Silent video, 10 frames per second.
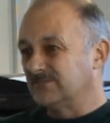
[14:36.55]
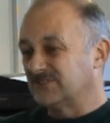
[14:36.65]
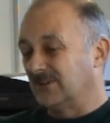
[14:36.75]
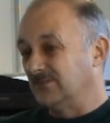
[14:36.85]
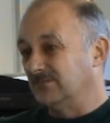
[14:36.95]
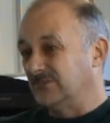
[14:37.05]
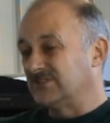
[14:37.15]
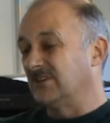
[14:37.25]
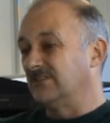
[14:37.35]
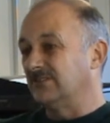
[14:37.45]
So we
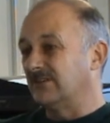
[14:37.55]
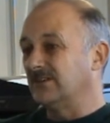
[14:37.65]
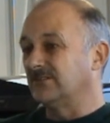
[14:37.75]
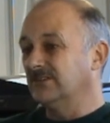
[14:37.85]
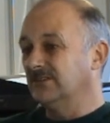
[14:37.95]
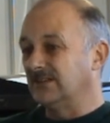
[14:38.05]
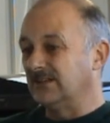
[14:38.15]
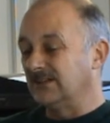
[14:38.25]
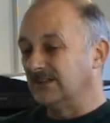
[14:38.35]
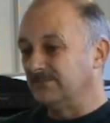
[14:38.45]
turned it round,
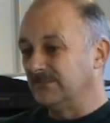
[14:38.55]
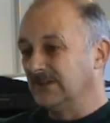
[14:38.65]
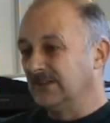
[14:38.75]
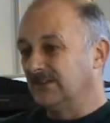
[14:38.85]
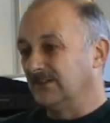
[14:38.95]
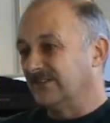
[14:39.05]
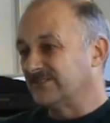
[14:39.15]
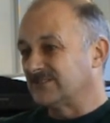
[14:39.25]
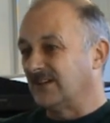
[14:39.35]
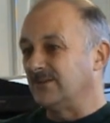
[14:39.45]
and I have
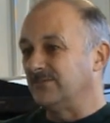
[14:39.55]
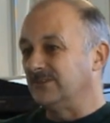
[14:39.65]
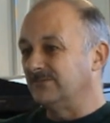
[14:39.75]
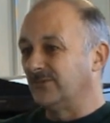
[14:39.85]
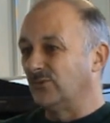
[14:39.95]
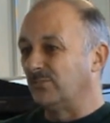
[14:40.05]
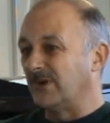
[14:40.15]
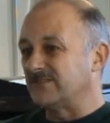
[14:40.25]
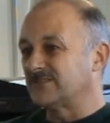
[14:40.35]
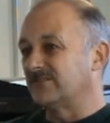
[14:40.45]
to say, within 4
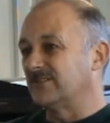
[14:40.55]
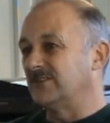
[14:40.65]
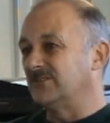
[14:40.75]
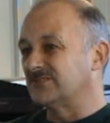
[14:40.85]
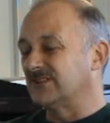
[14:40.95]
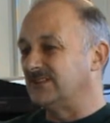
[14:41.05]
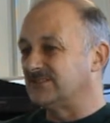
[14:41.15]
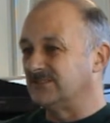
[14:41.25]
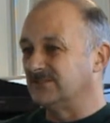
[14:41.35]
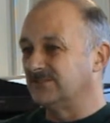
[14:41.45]
months of the new
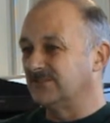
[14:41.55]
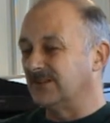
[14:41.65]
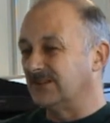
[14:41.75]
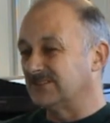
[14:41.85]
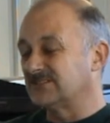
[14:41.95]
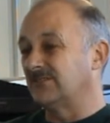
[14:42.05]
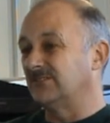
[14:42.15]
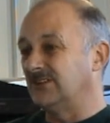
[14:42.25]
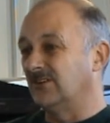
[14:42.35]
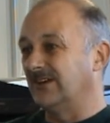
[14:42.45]
season of
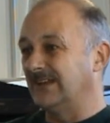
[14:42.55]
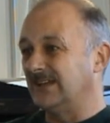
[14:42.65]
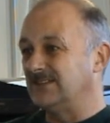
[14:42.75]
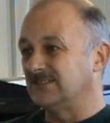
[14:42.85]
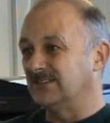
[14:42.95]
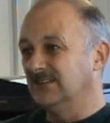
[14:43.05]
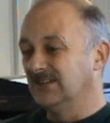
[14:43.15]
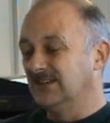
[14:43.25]
79-80,